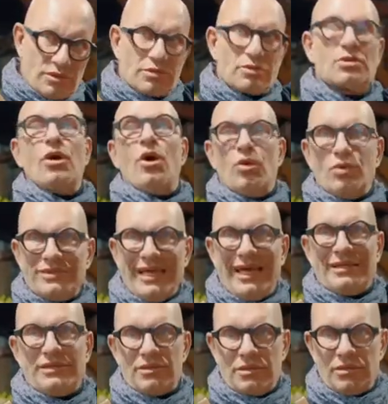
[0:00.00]
go
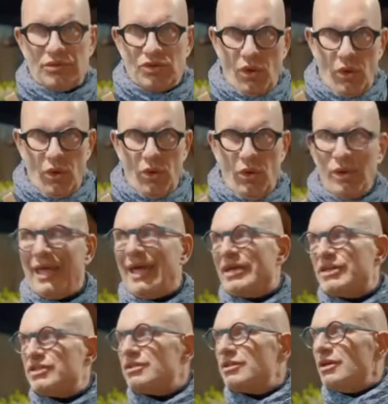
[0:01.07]
that tall as
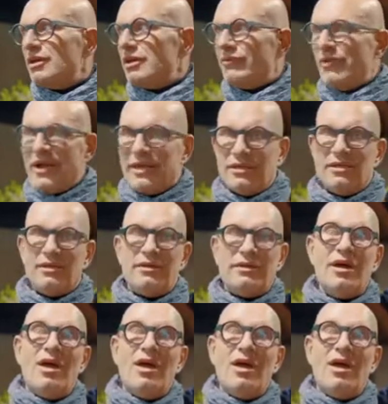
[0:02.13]
the regular